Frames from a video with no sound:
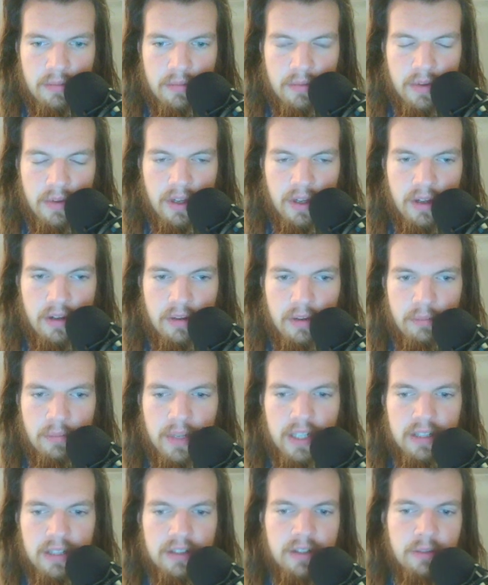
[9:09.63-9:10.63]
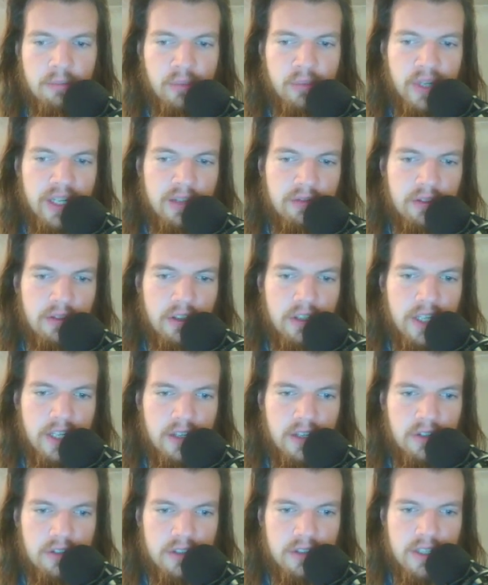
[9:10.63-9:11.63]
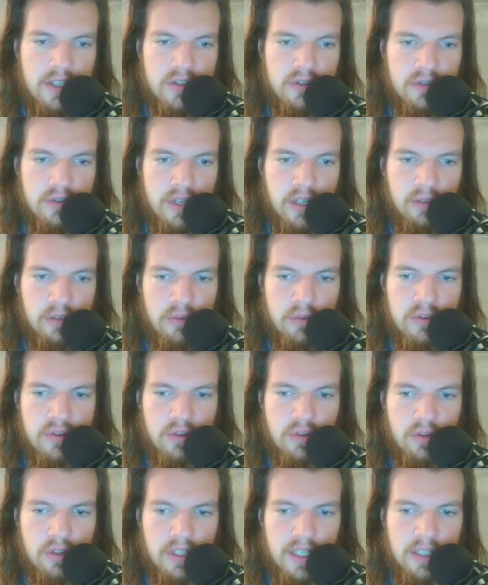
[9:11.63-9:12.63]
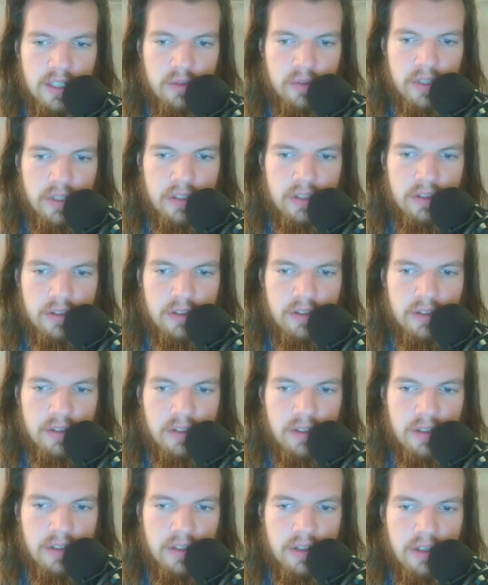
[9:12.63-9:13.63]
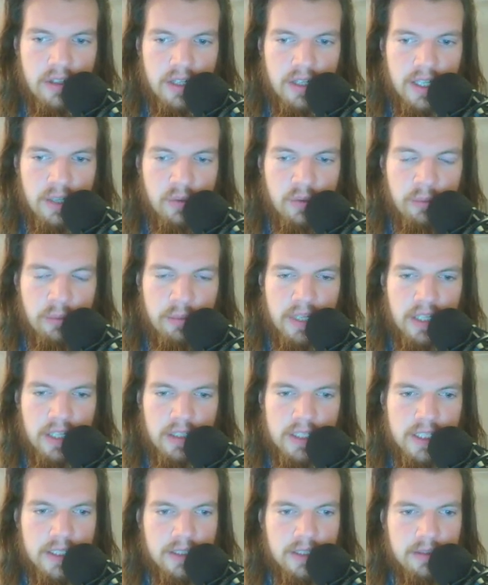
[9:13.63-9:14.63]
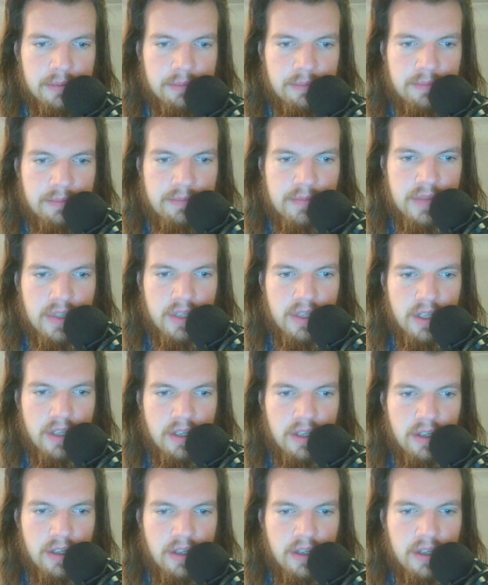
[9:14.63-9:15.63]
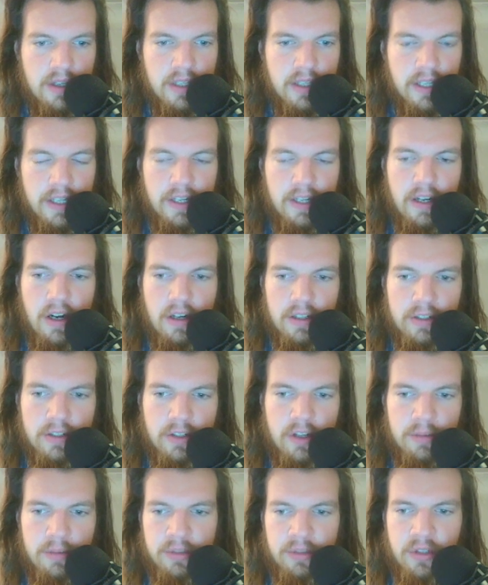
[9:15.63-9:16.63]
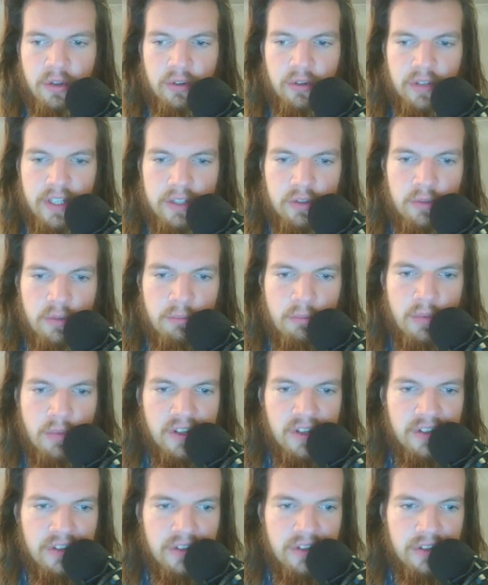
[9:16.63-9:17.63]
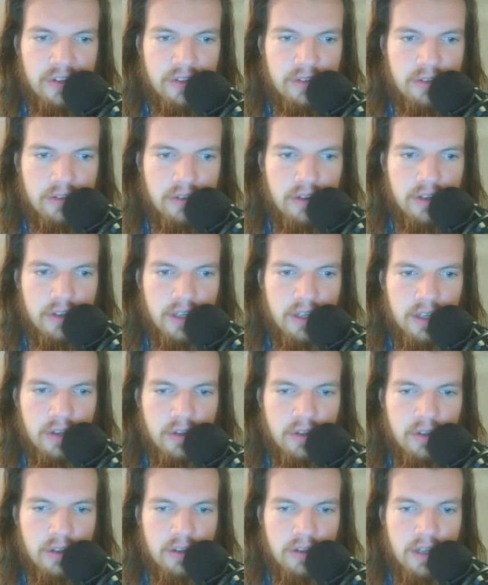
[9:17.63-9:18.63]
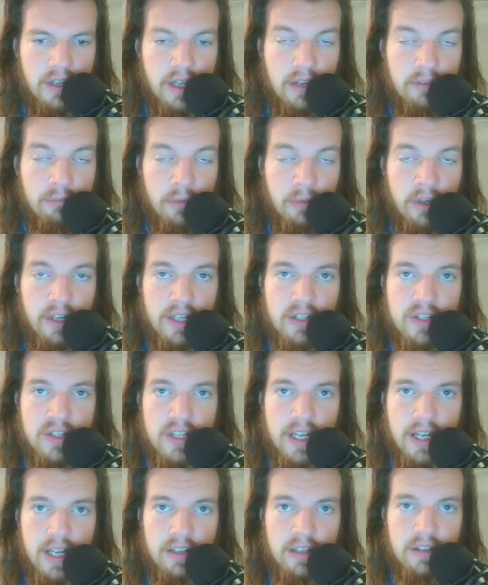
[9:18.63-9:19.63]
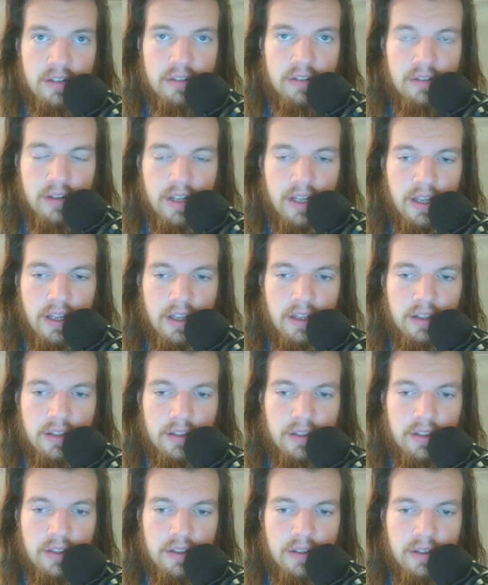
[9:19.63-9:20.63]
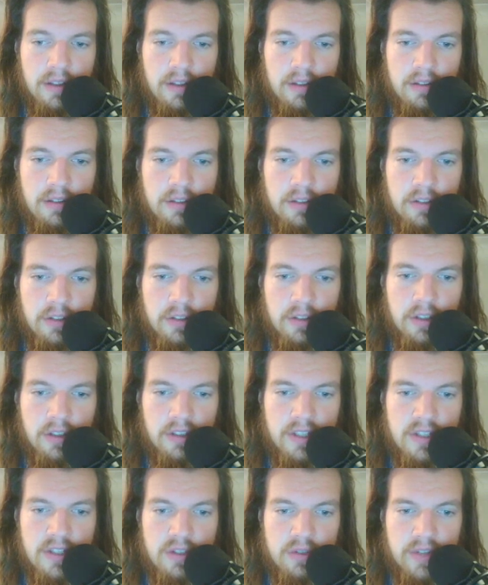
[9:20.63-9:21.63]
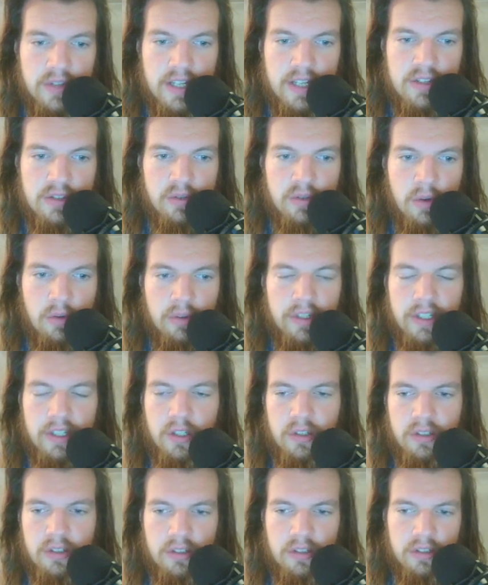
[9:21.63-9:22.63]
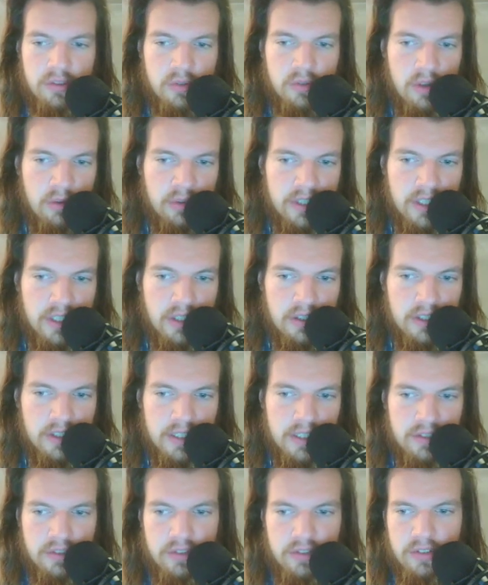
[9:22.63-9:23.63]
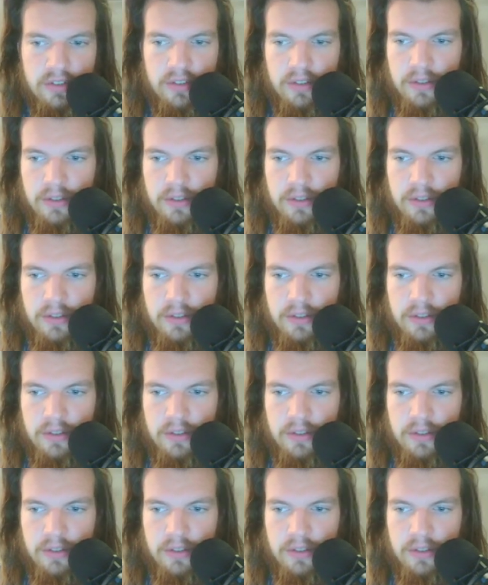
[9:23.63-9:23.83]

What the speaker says: melted brick flood here. This ground was all liquid building. Then it hardened up, turned into mud and sand, and you got this grass growing on it.